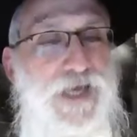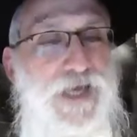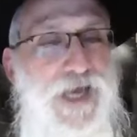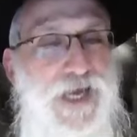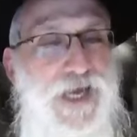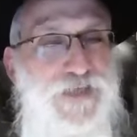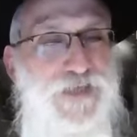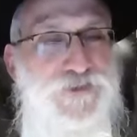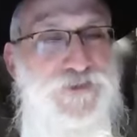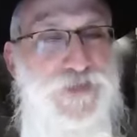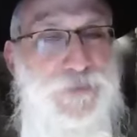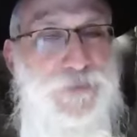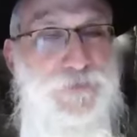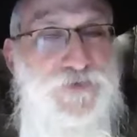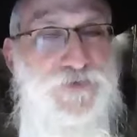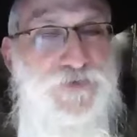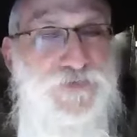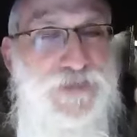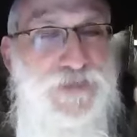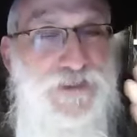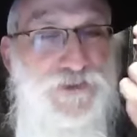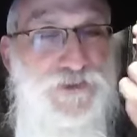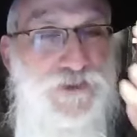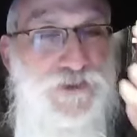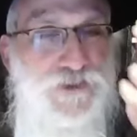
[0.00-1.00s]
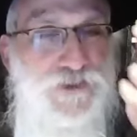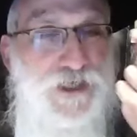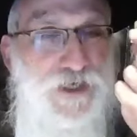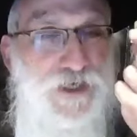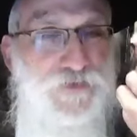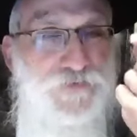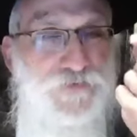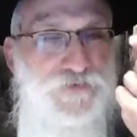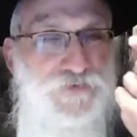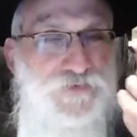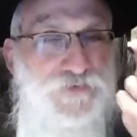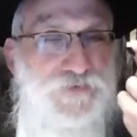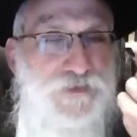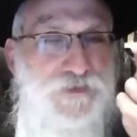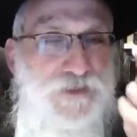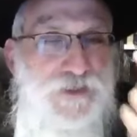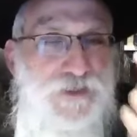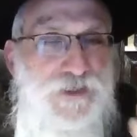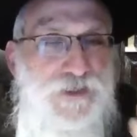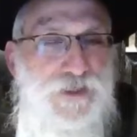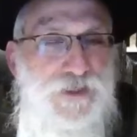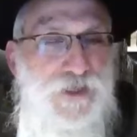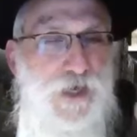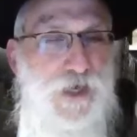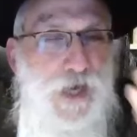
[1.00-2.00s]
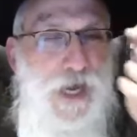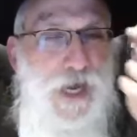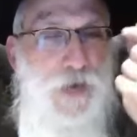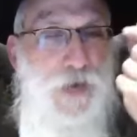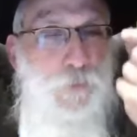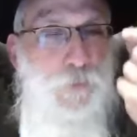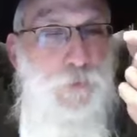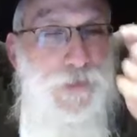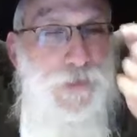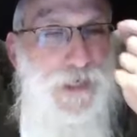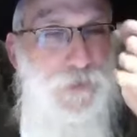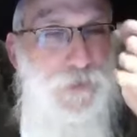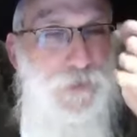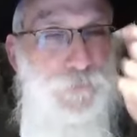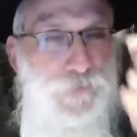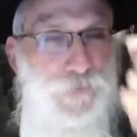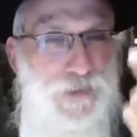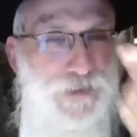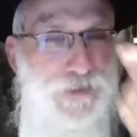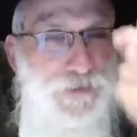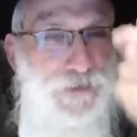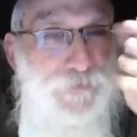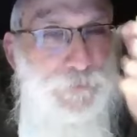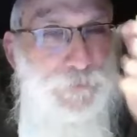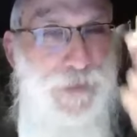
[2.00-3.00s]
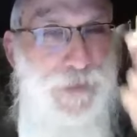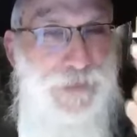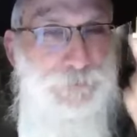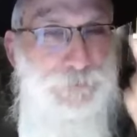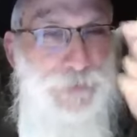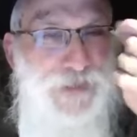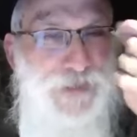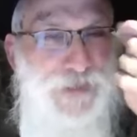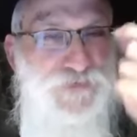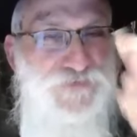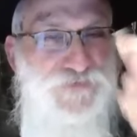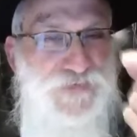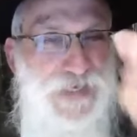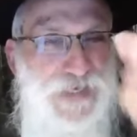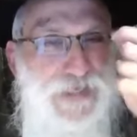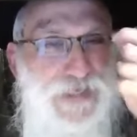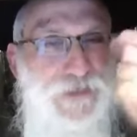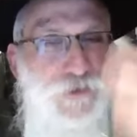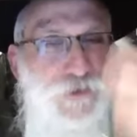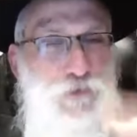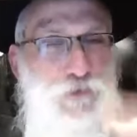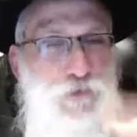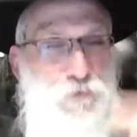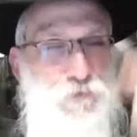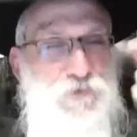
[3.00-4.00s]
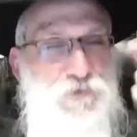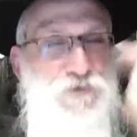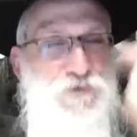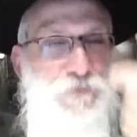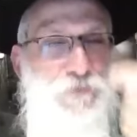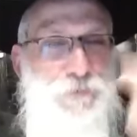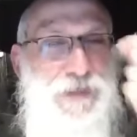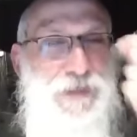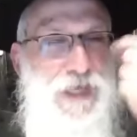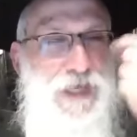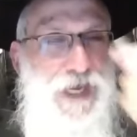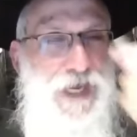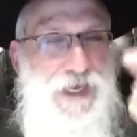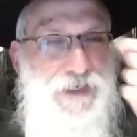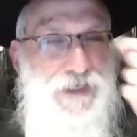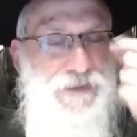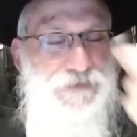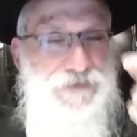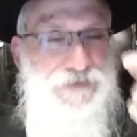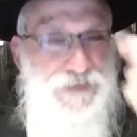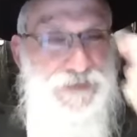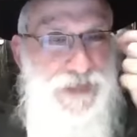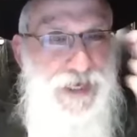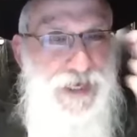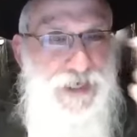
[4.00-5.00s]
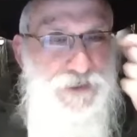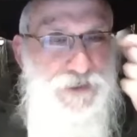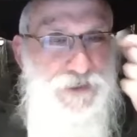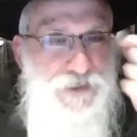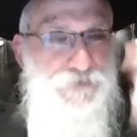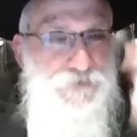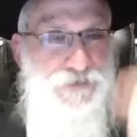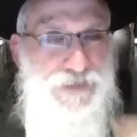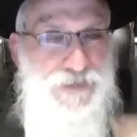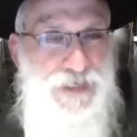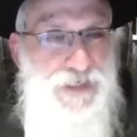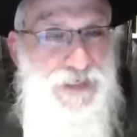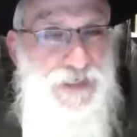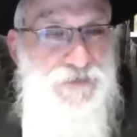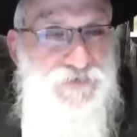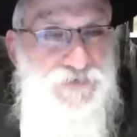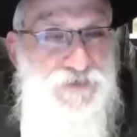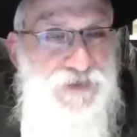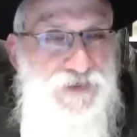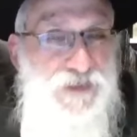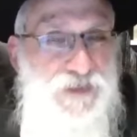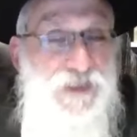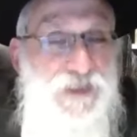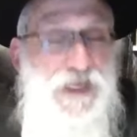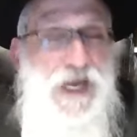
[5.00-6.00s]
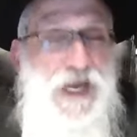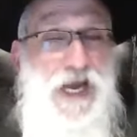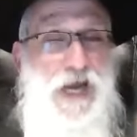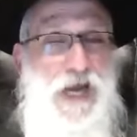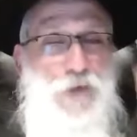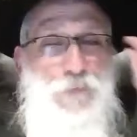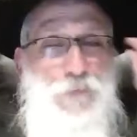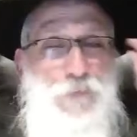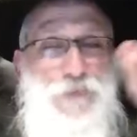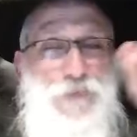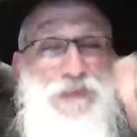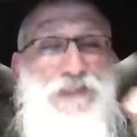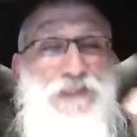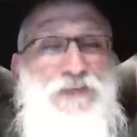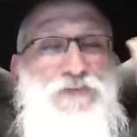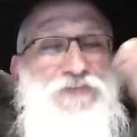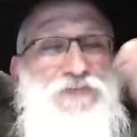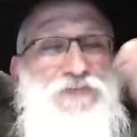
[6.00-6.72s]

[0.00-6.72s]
Hashem is teaching us. By saying chutz mi Acher that Acher can't, I'm really